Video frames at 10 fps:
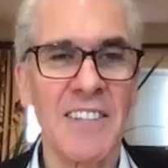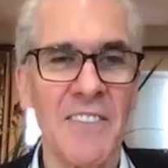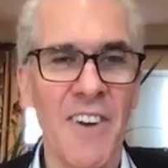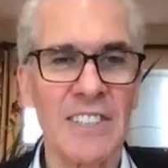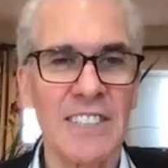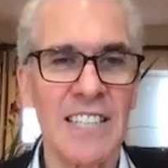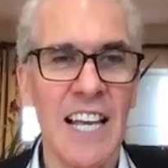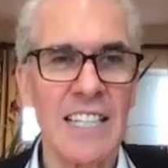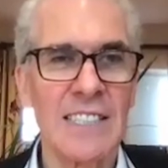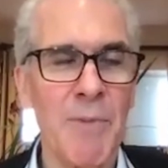so
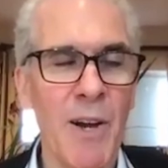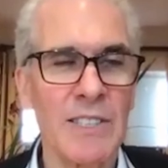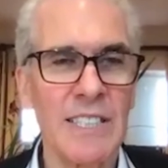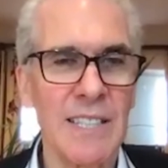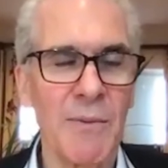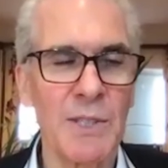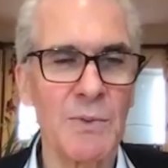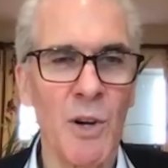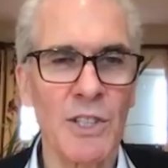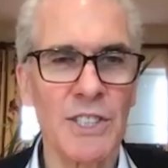Francis, supposing
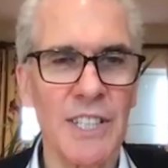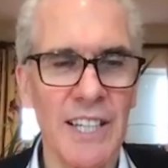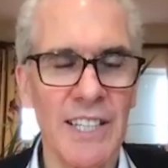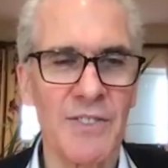someone's watching this